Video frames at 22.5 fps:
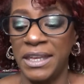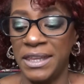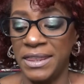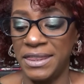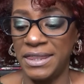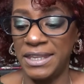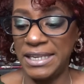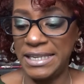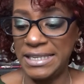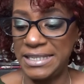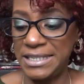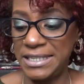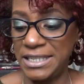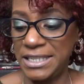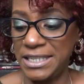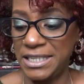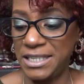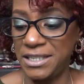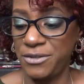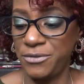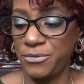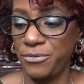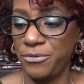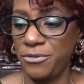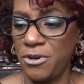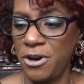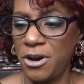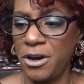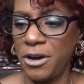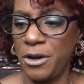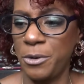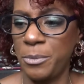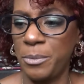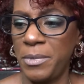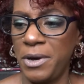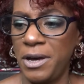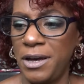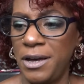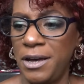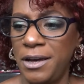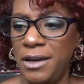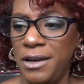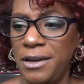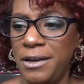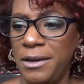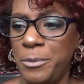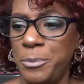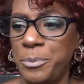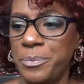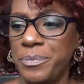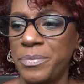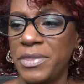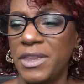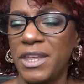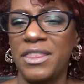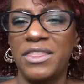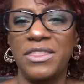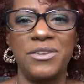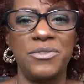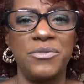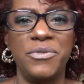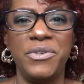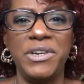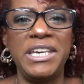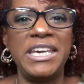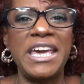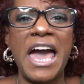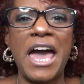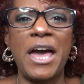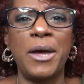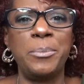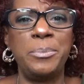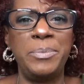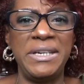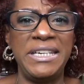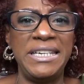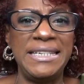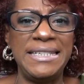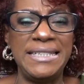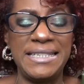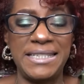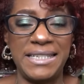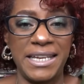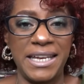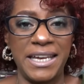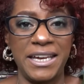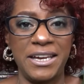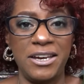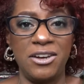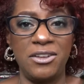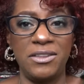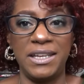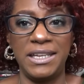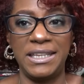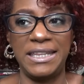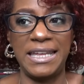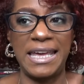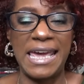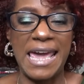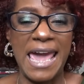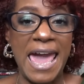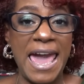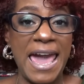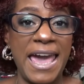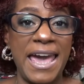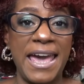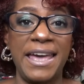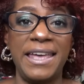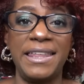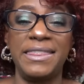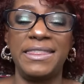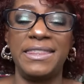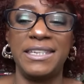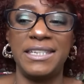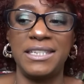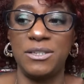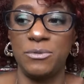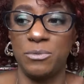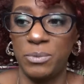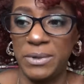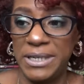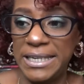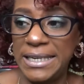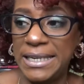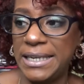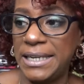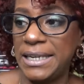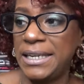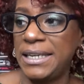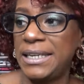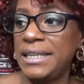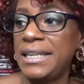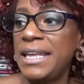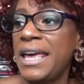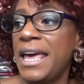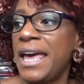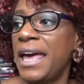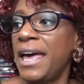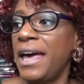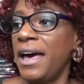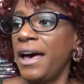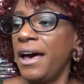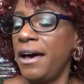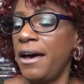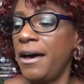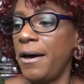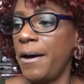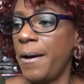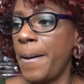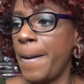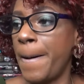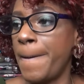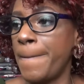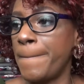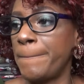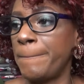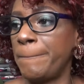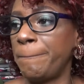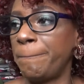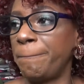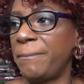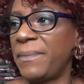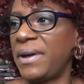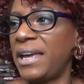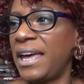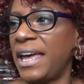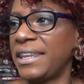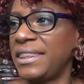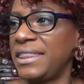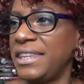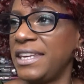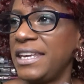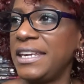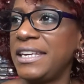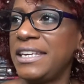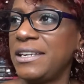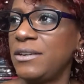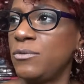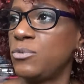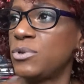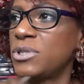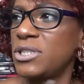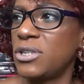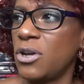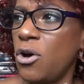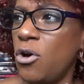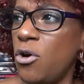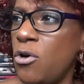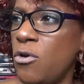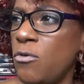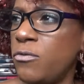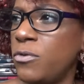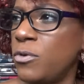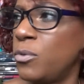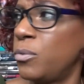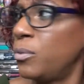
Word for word: This is from the VIB sale that they had this weekend. I think it was over